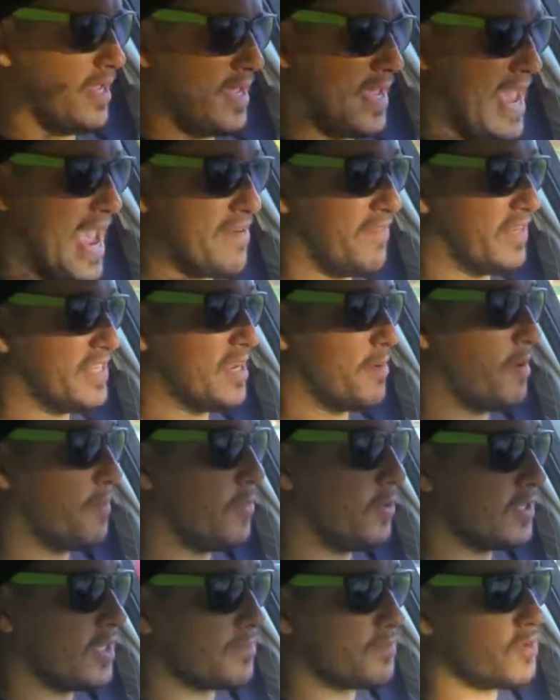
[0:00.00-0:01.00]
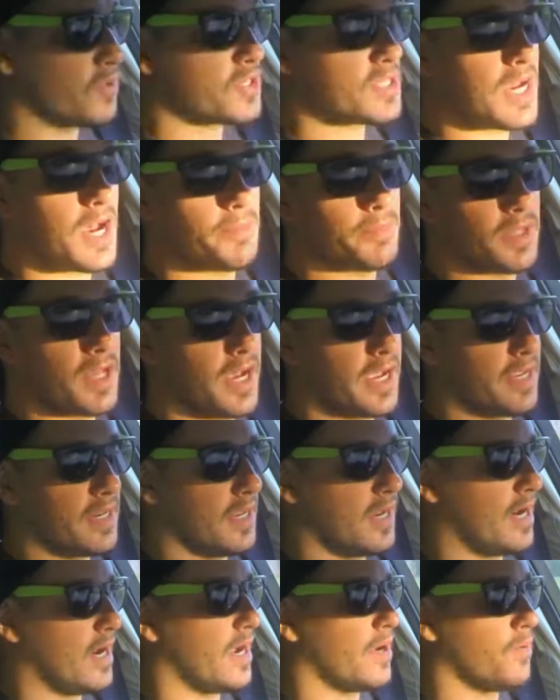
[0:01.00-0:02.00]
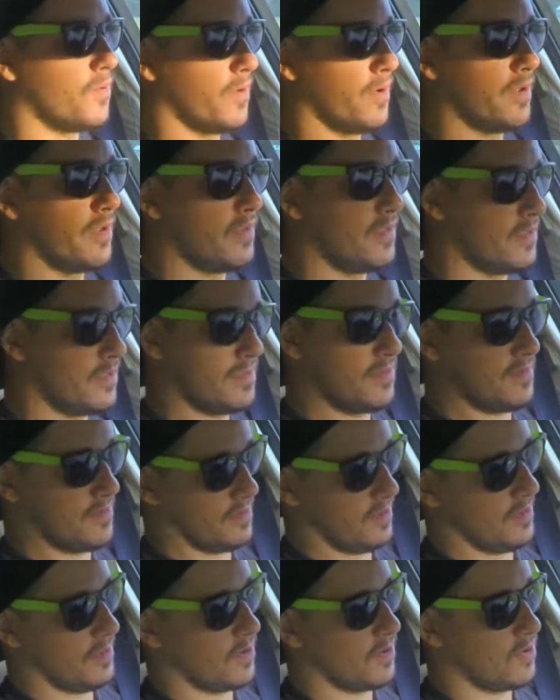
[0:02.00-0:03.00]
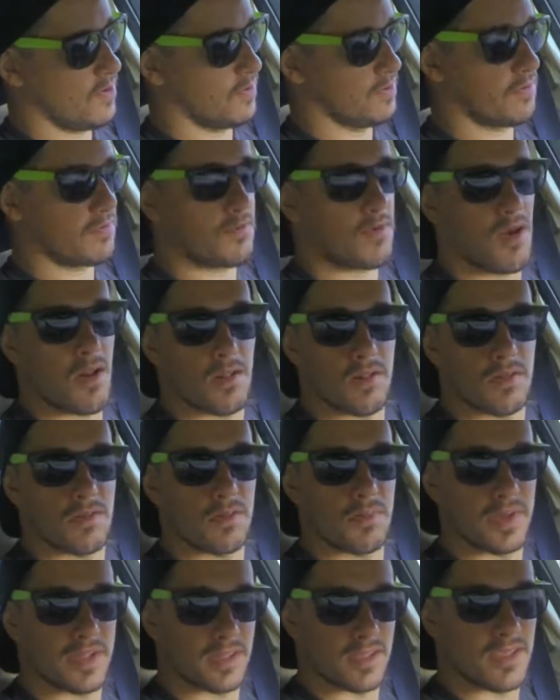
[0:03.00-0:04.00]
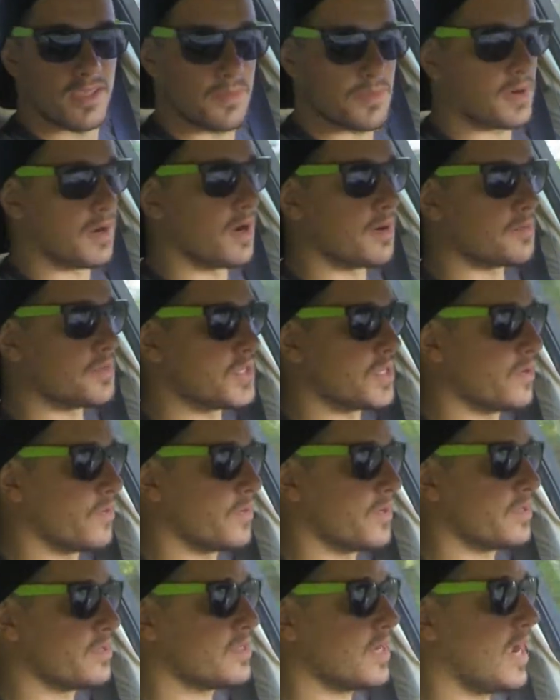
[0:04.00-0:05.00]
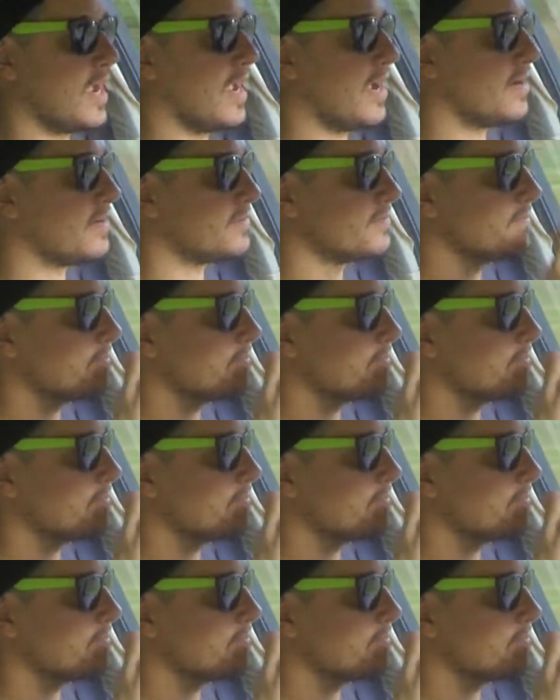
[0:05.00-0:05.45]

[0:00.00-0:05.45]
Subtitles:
every time I pulled up to a stoplight, I would, you know, hold the throttle a little bit and keep it up so it wouldn't die out.